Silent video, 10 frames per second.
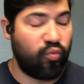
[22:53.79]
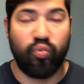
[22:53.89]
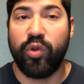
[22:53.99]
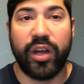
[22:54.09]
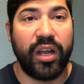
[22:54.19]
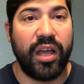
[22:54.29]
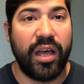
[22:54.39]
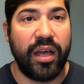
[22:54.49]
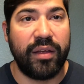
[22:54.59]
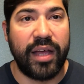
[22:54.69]
We're going
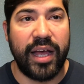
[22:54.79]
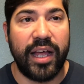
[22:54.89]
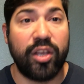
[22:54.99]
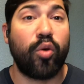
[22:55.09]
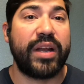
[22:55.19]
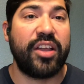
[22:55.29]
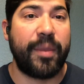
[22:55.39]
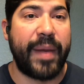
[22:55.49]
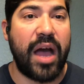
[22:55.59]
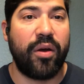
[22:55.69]
to lower down
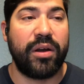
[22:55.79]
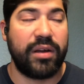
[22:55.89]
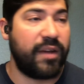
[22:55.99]
the power